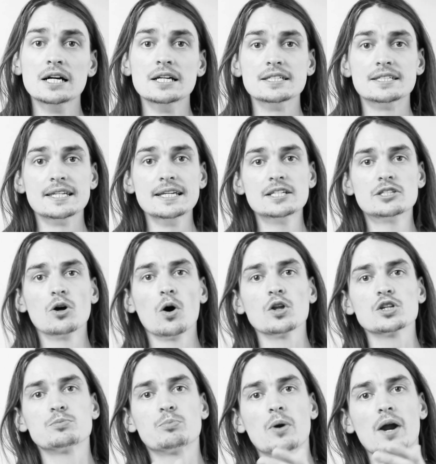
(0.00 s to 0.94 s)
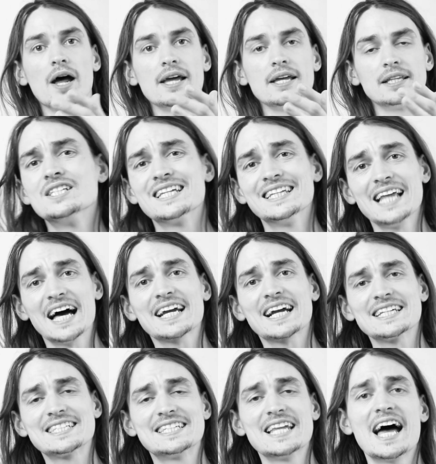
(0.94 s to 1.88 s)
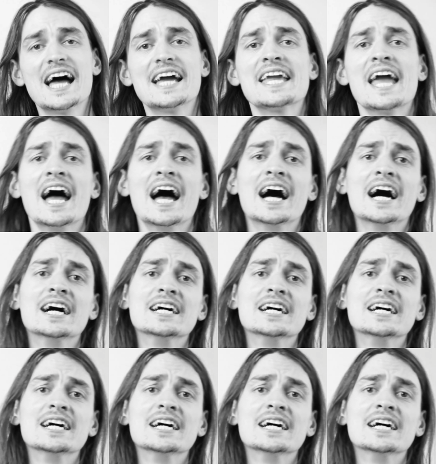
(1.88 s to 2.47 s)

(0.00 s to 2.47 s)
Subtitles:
Sea salt spray, like I say,